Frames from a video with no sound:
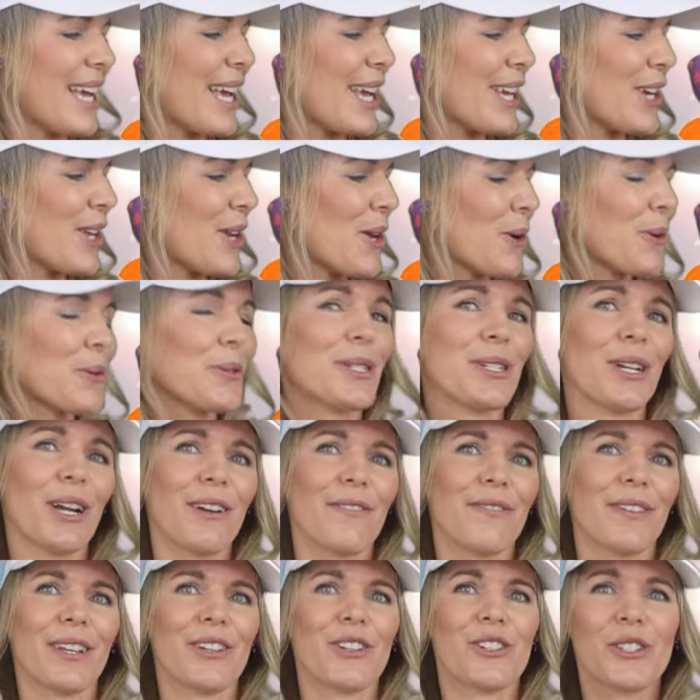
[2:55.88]
You know,
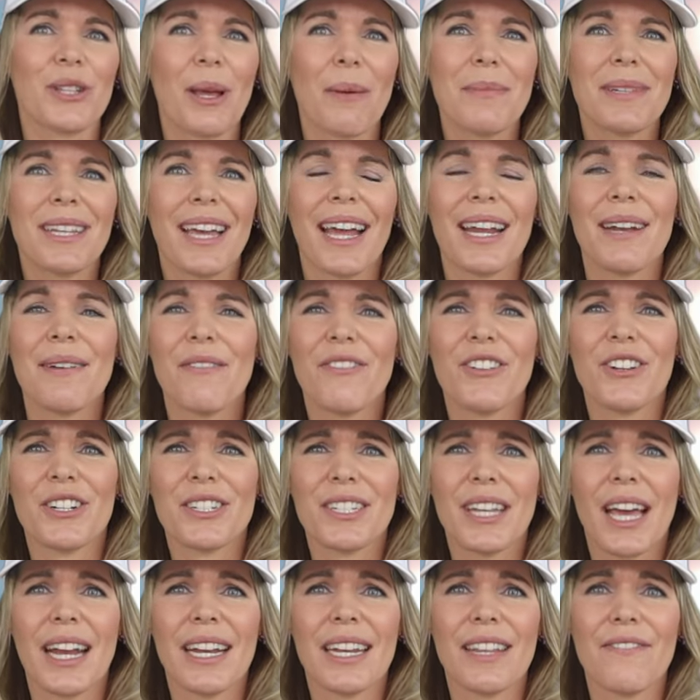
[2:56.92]
starfish, sometime if you're a
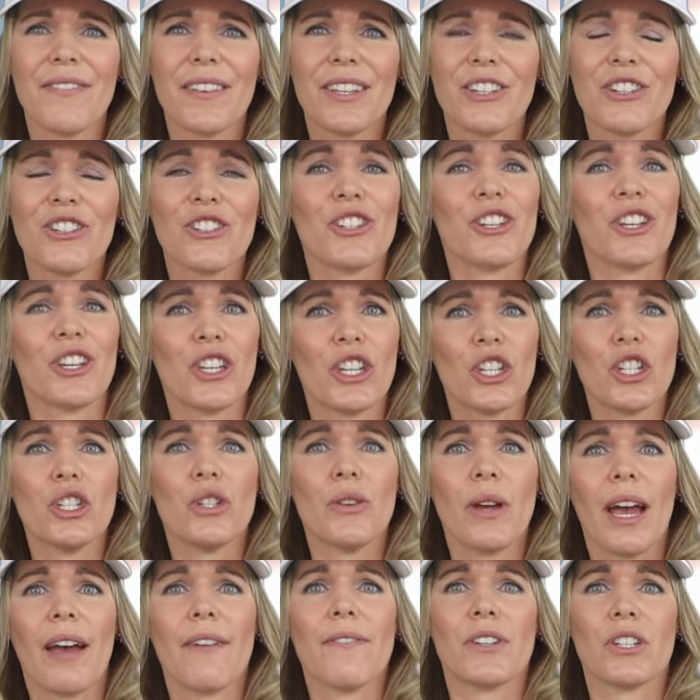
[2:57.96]
tiny fish, you do
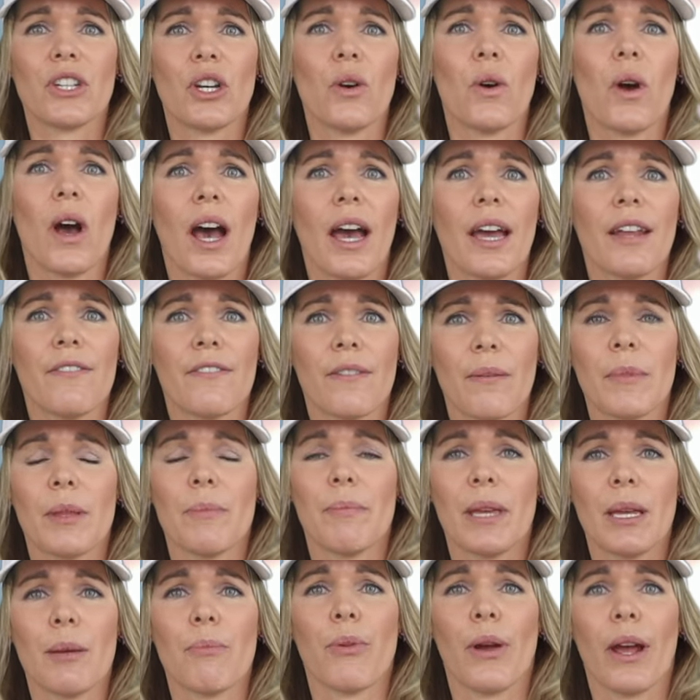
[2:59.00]
have to go hide from the
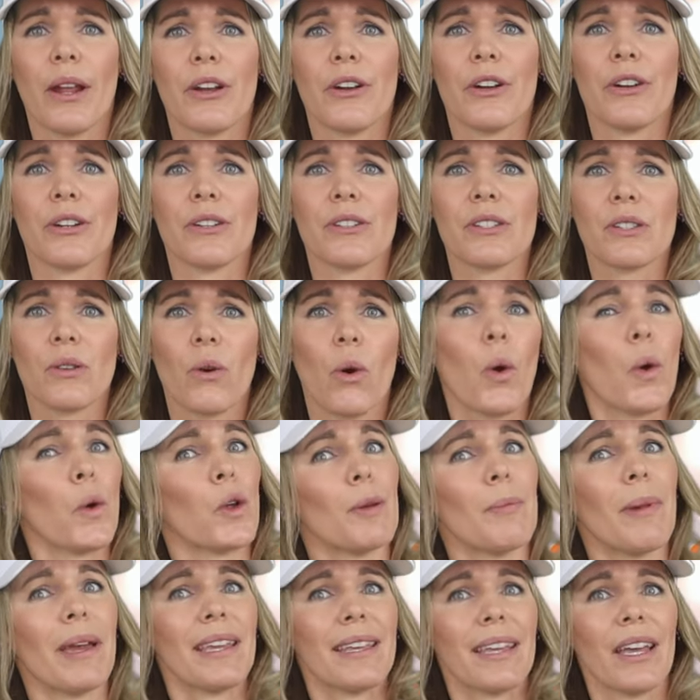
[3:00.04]
big predators, or
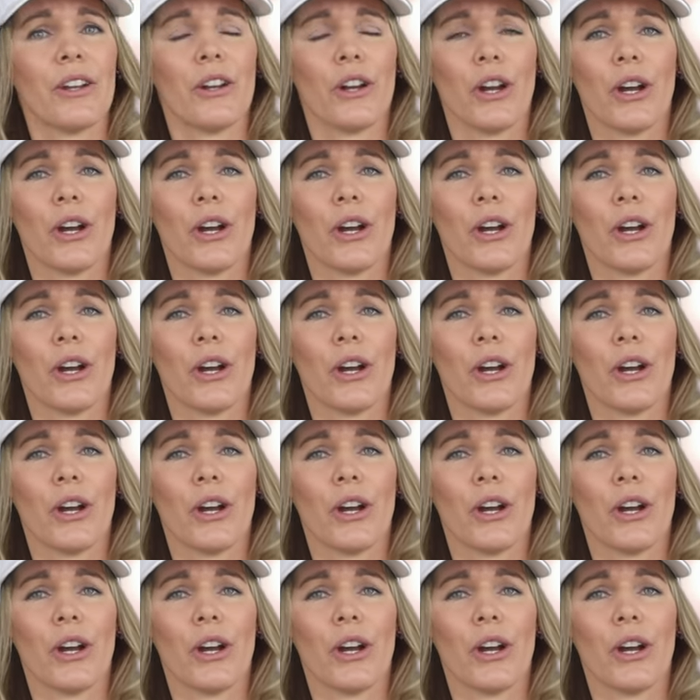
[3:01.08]
you might get